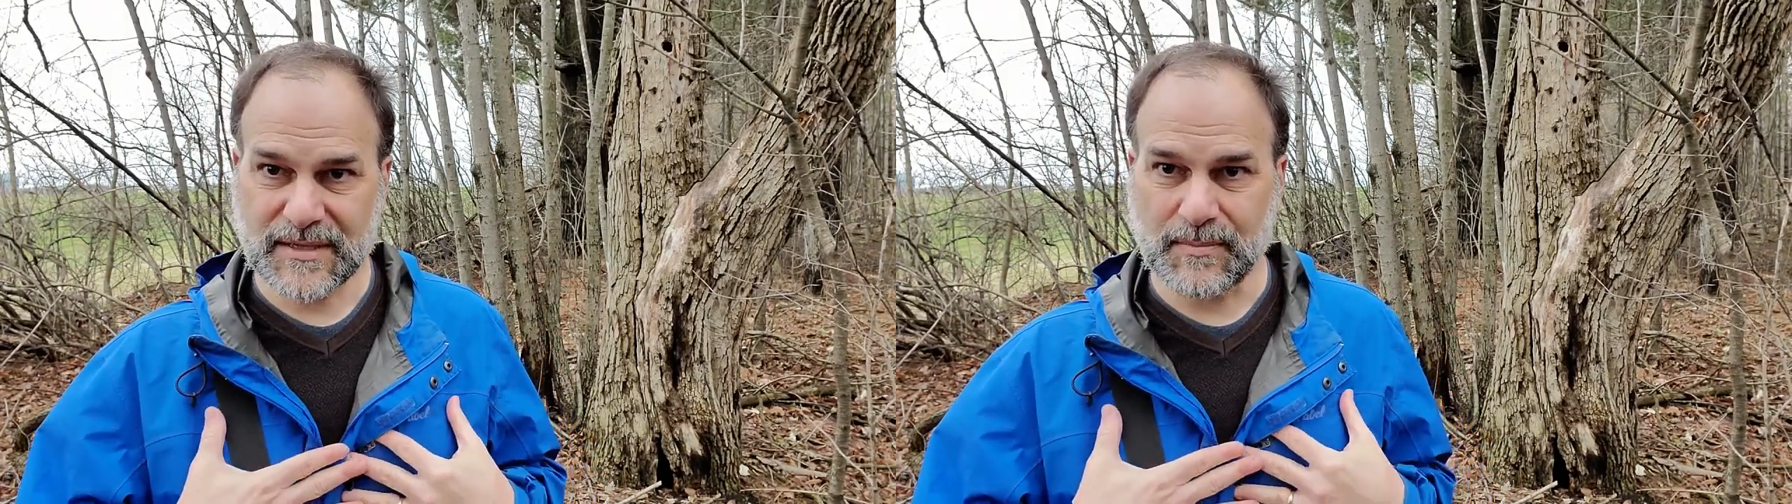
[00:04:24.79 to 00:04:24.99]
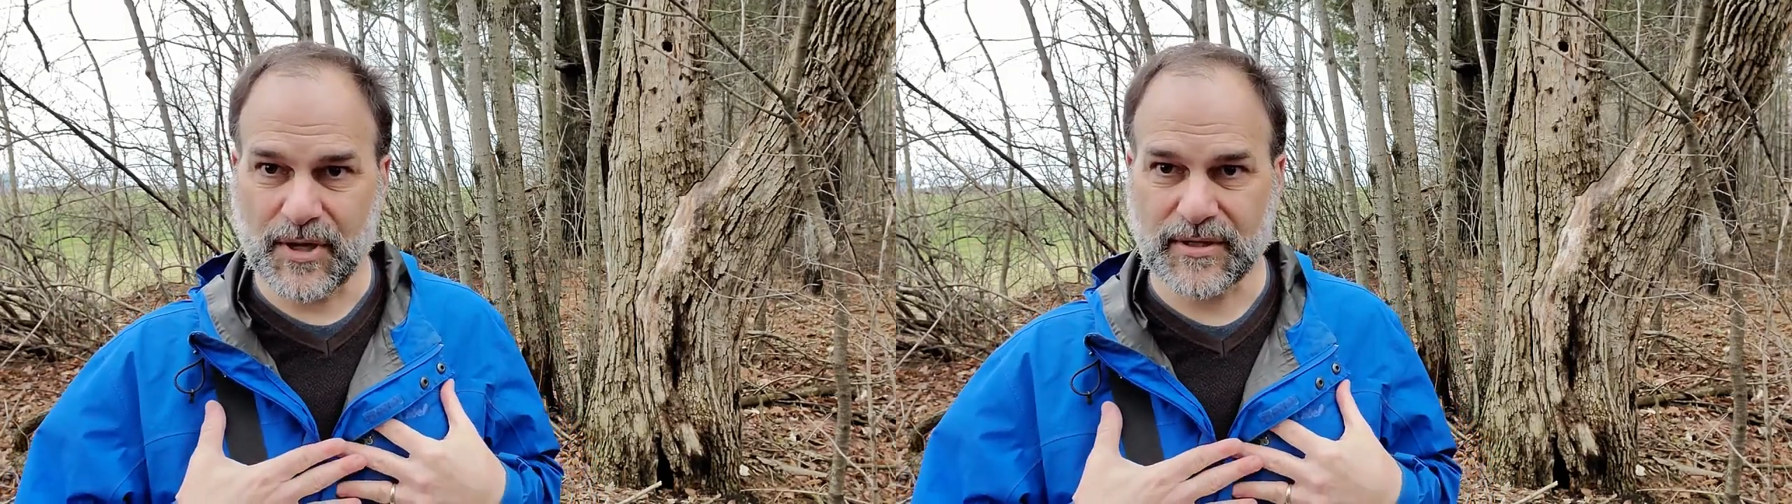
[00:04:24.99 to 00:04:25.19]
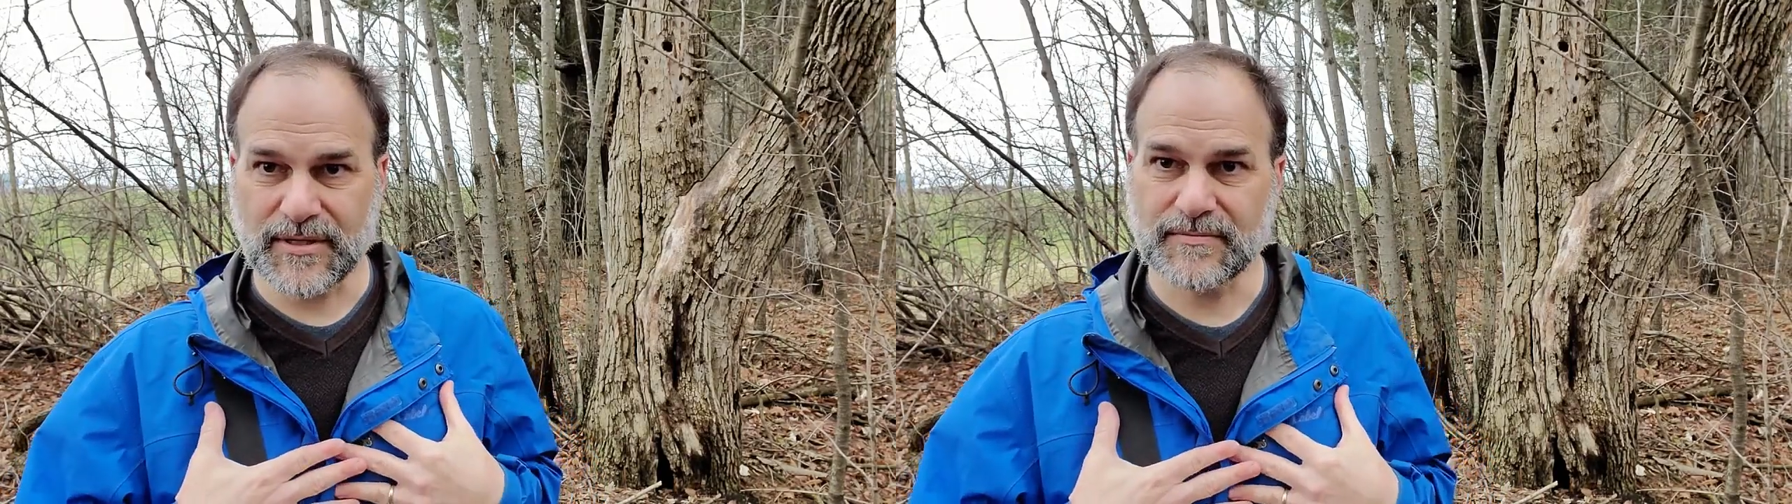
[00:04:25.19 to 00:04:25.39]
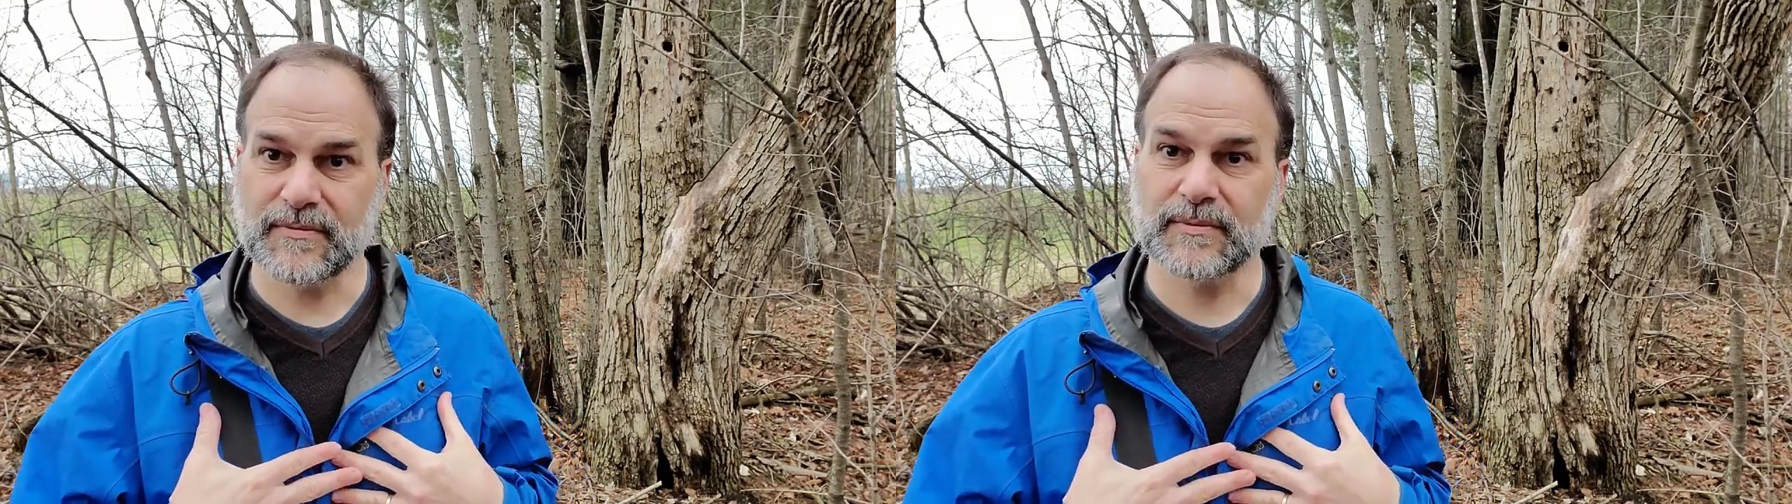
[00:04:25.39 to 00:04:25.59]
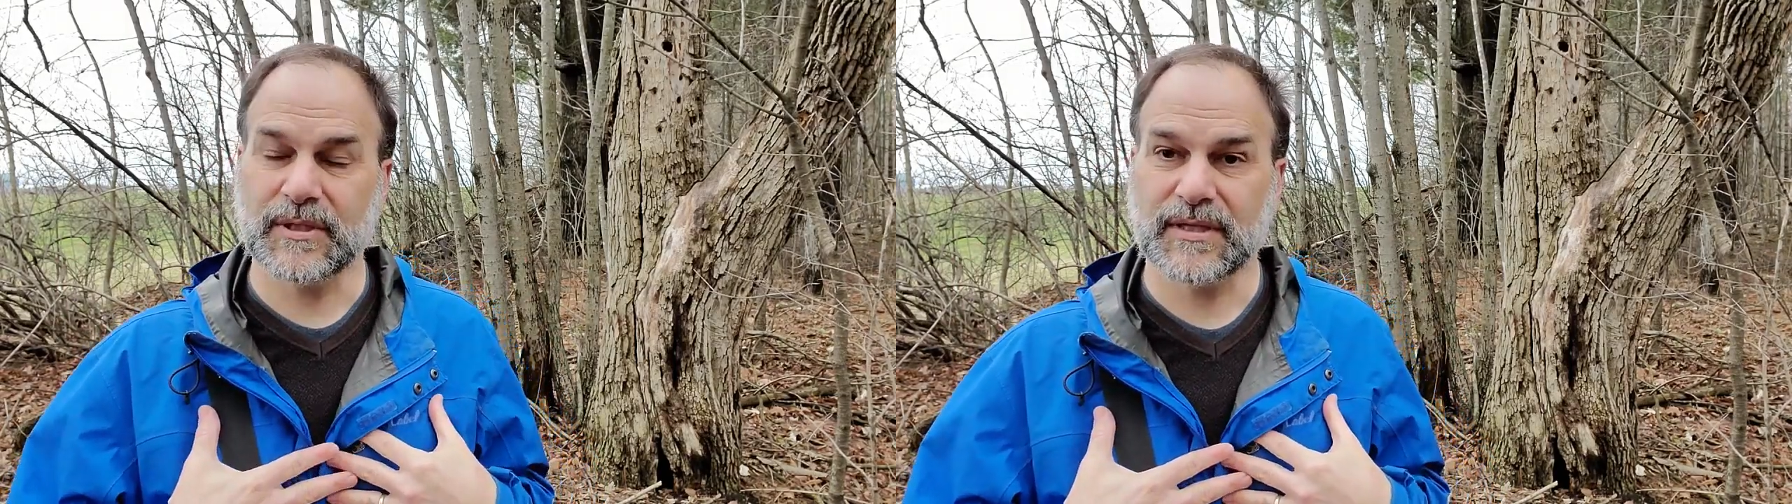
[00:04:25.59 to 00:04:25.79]
markings
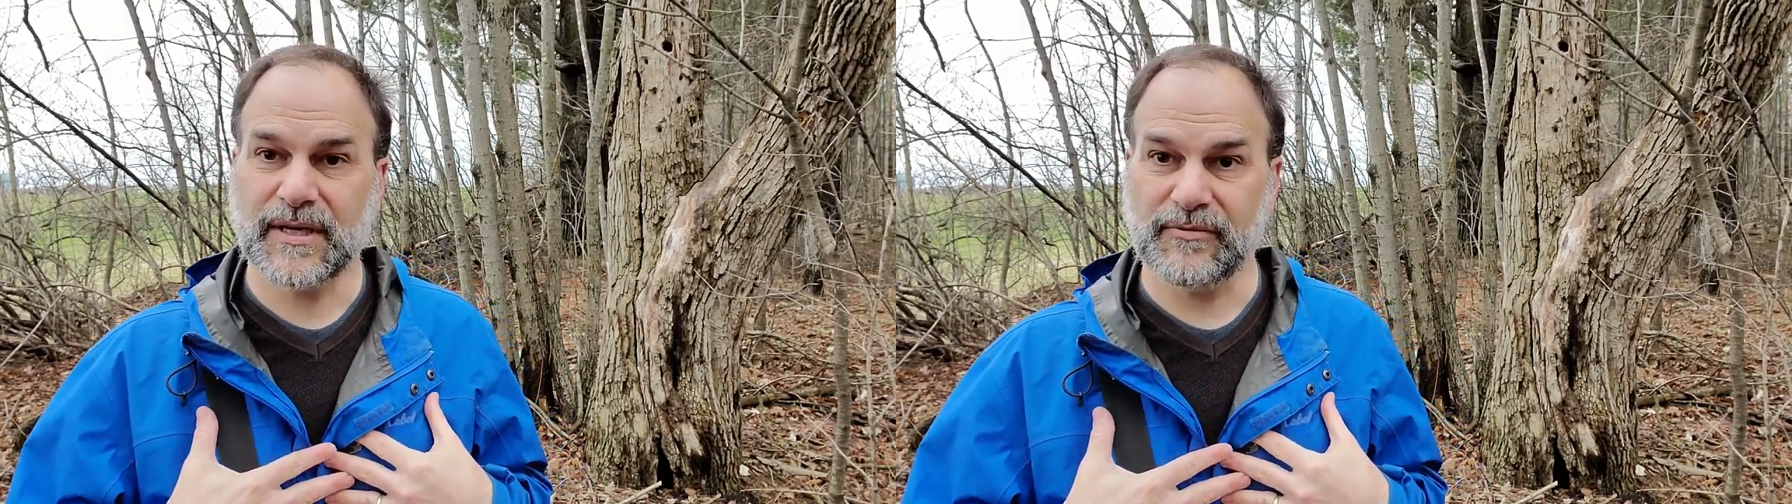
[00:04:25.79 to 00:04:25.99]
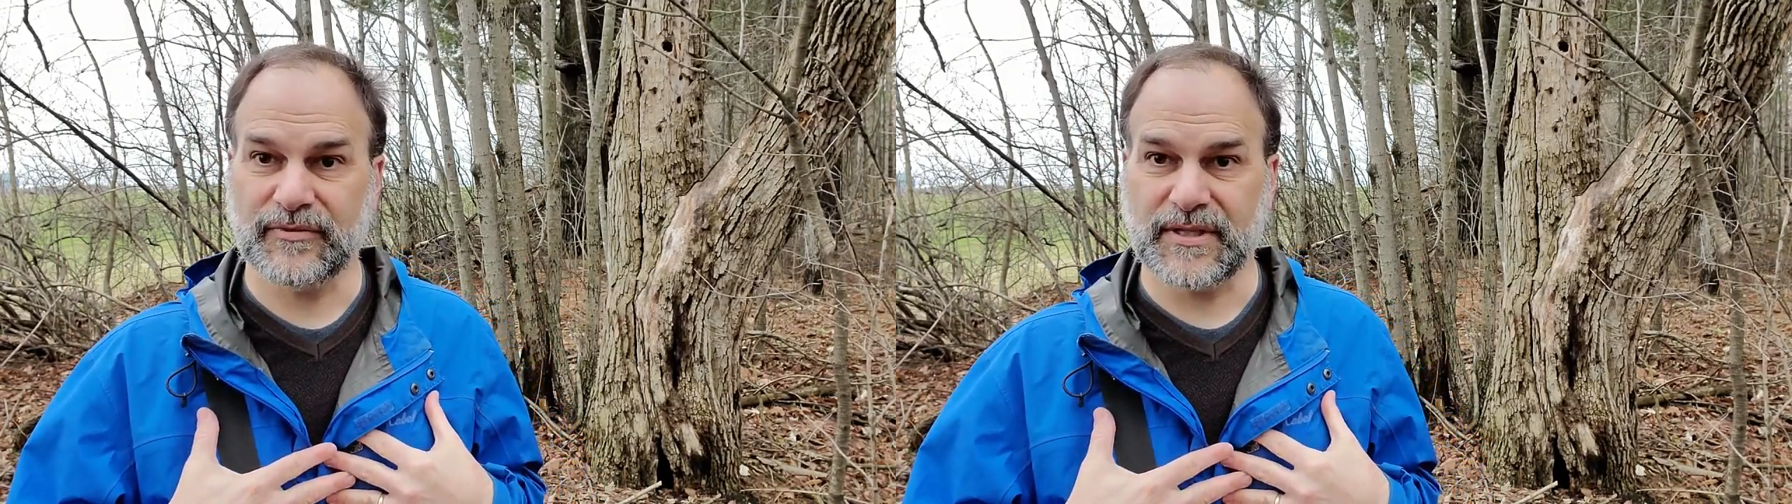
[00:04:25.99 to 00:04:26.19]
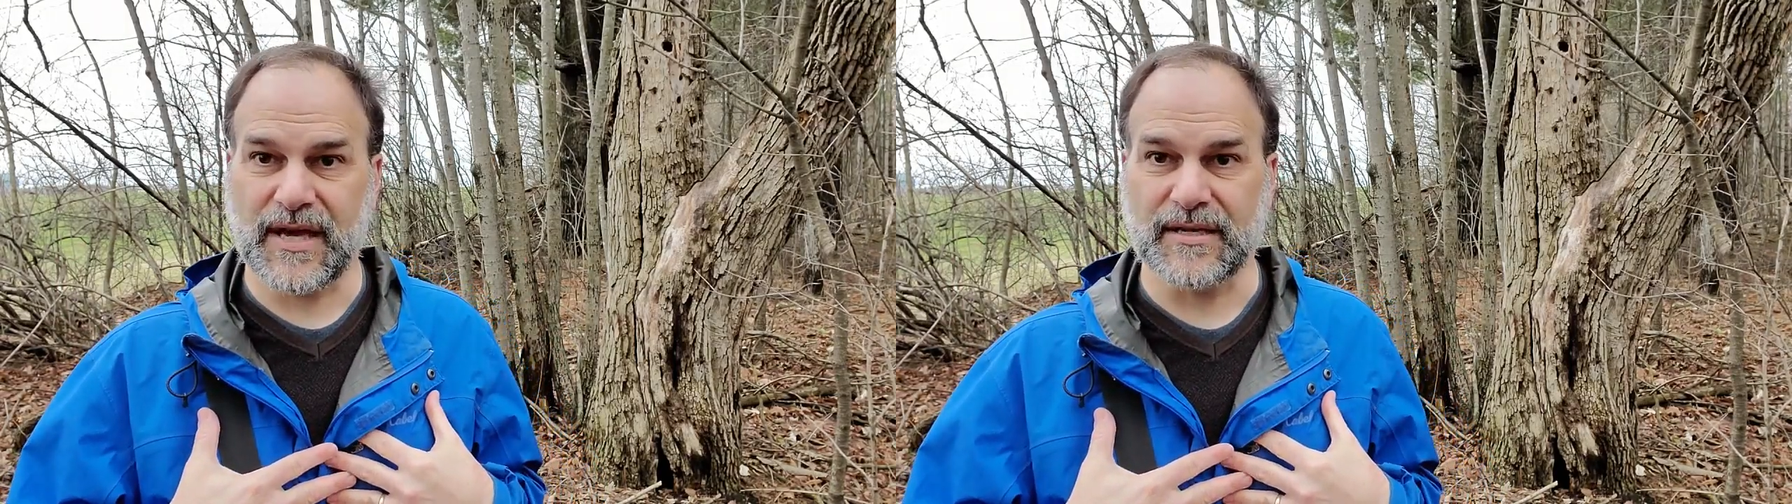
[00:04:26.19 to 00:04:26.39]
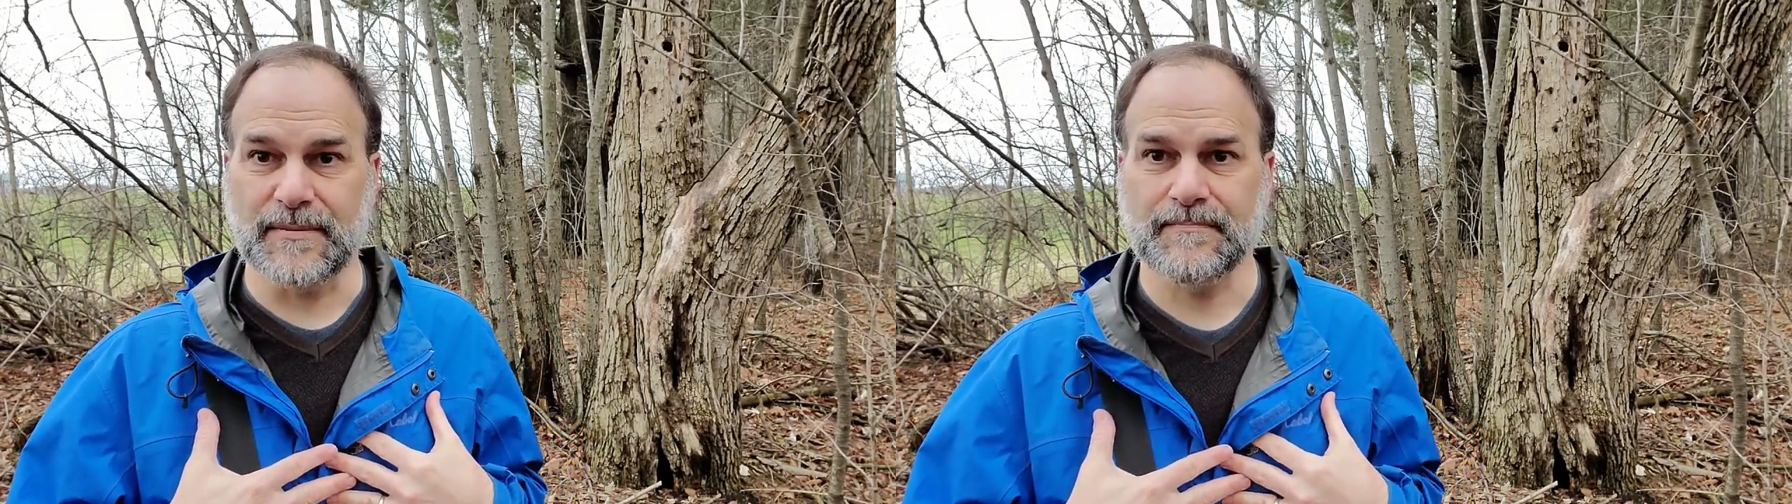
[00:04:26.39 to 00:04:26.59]
when we look carefully at it.